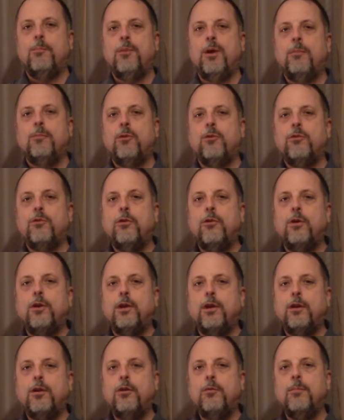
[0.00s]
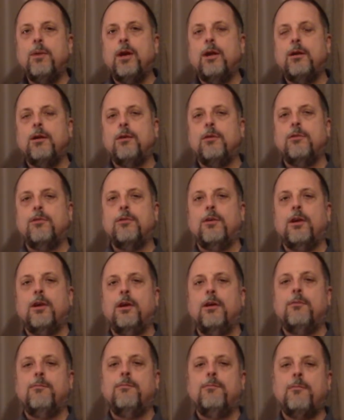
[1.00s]
members doing a
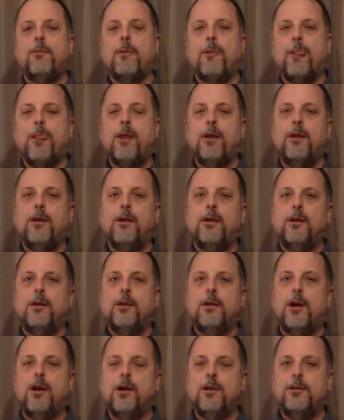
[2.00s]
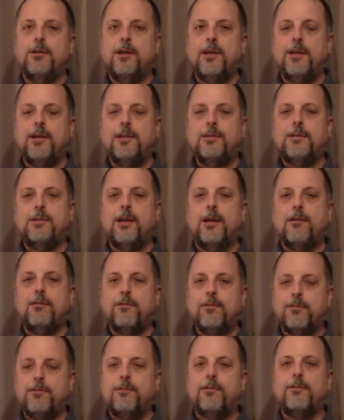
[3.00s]
CueMakers contest, I
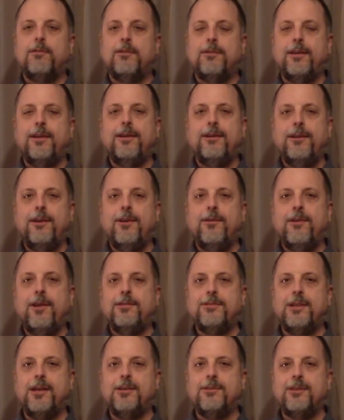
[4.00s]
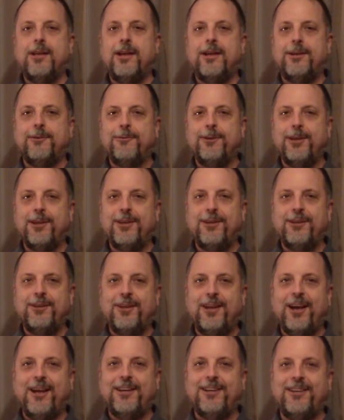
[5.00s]
was saying, you know, that sounds like a really good
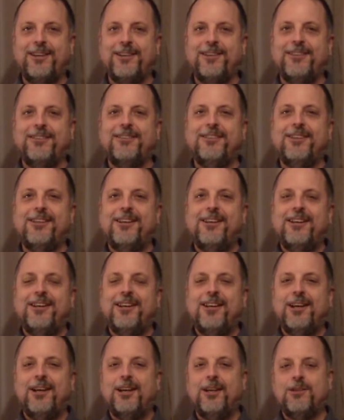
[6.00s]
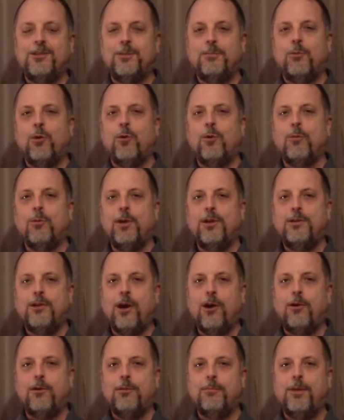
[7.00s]
idea. And as the more we
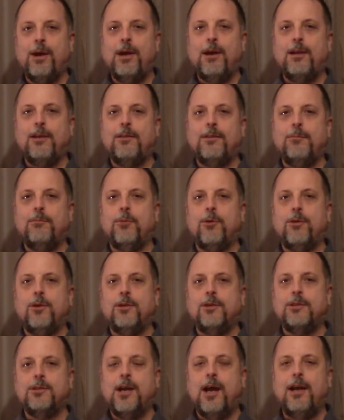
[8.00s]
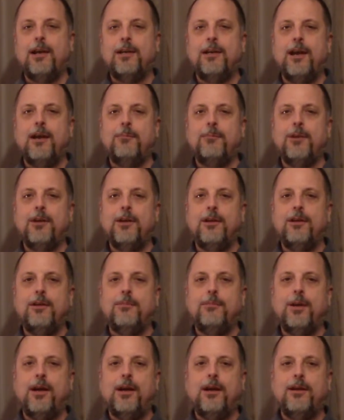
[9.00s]
talk about it, the more excited I'm getting
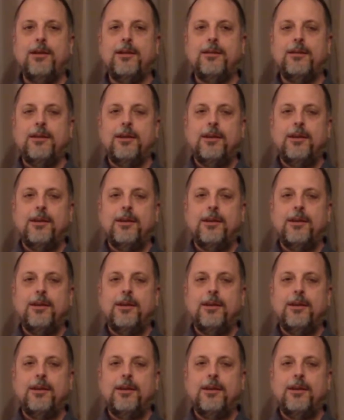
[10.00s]
about it.